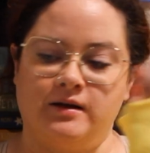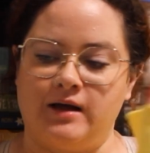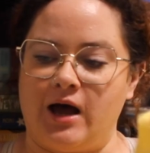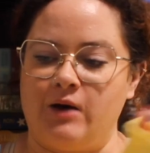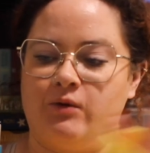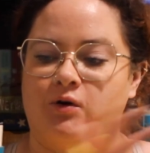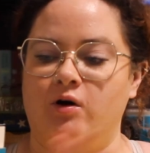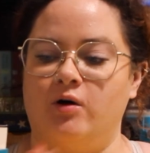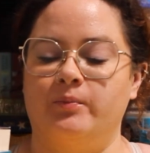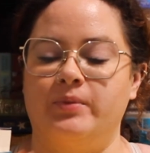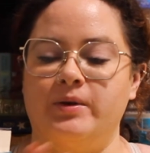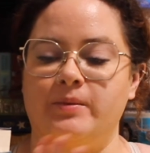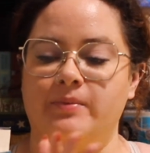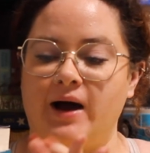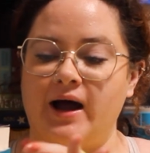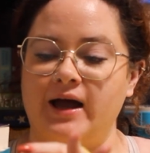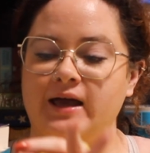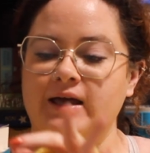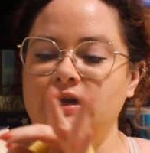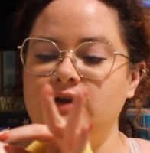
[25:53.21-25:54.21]
I will be
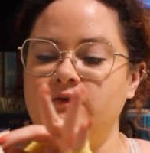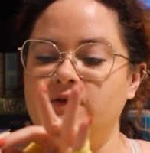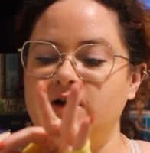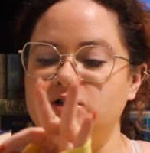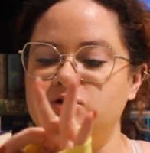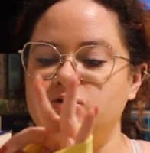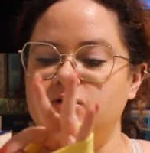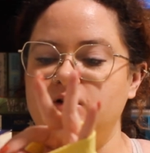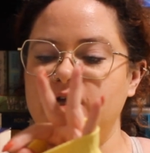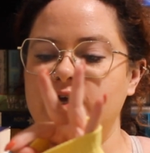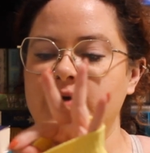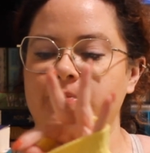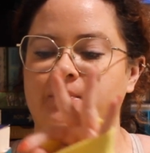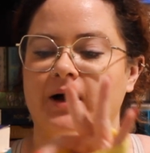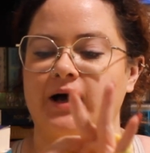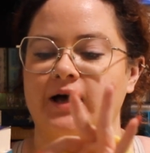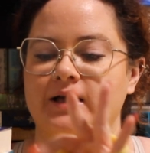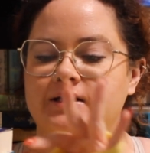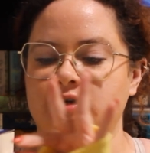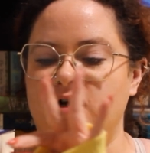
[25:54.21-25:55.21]
buying eventually,
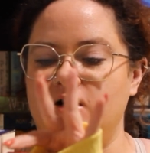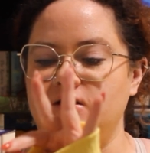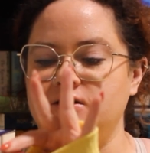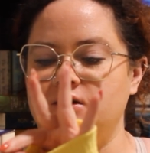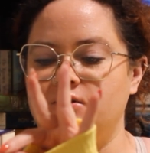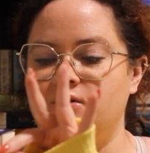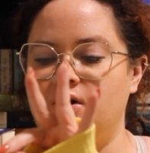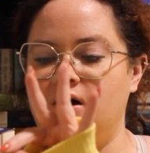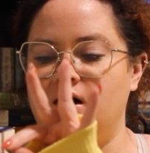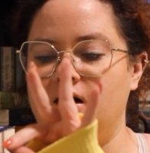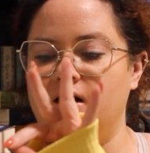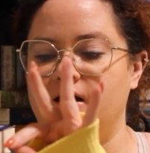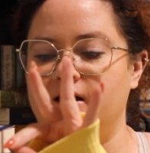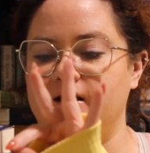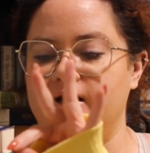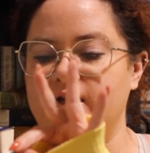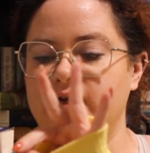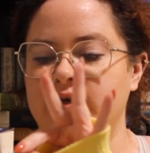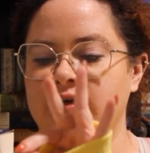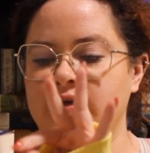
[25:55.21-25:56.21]
but it's also
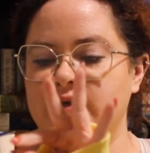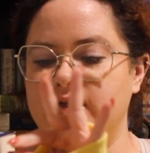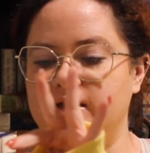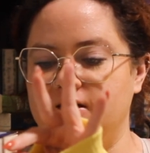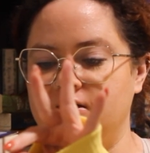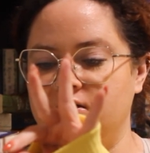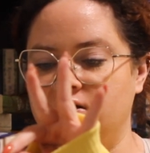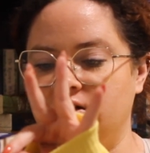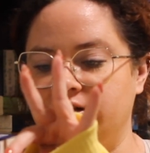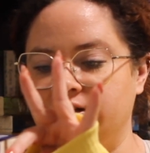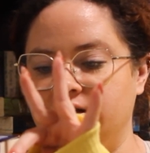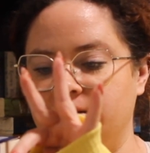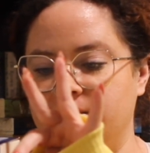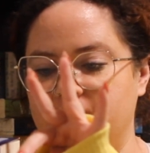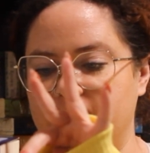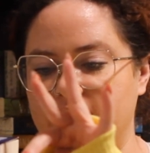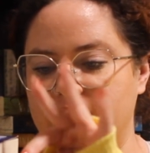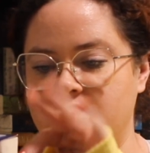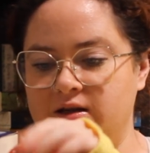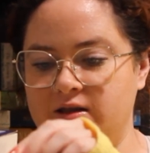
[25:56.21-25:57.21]
on Kindle
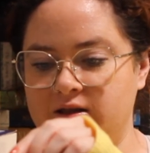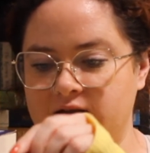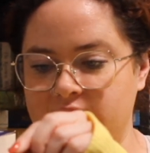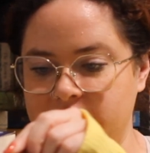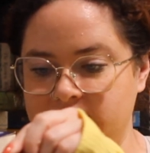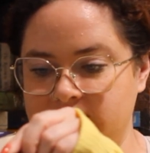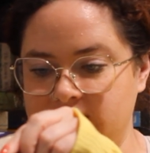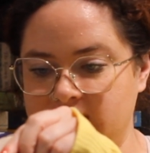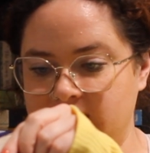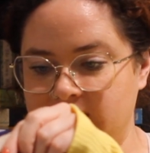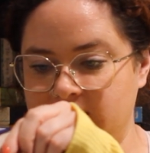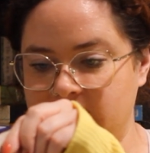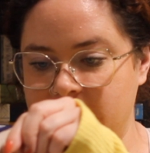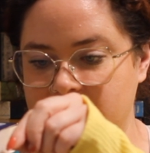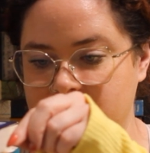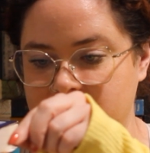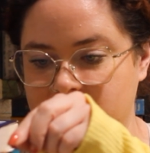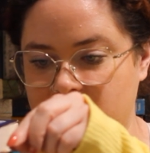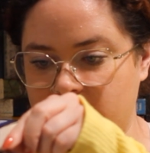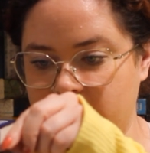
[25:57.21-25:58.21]
Unlimited. There's
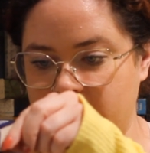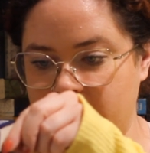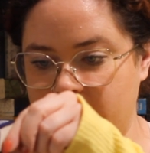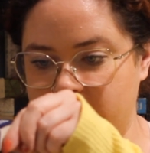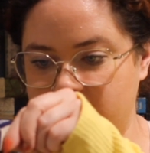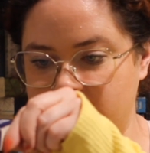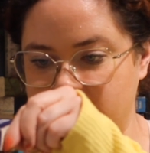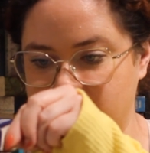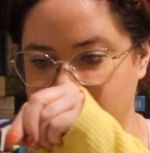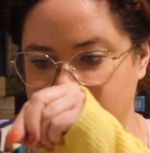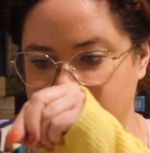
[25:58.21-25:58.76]
a dog hair.